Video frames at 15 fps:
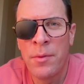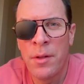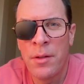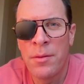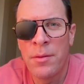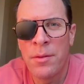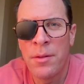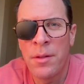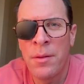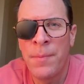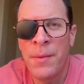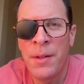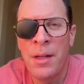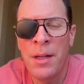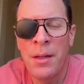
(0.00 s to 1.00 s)
there's
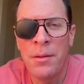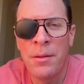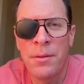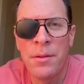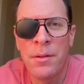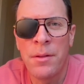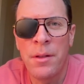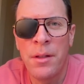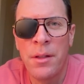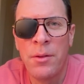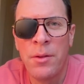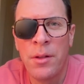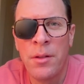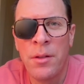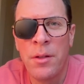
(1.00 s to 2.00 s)
something else that you
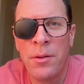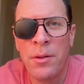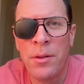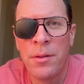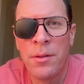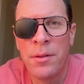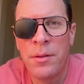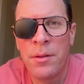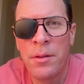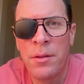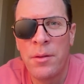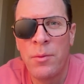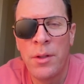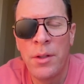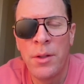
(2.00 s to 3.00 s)
can notice
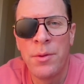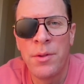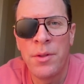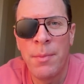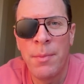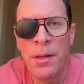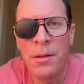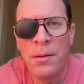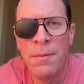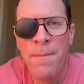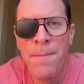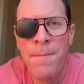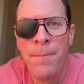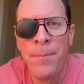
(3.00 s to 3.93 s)
in what you smell.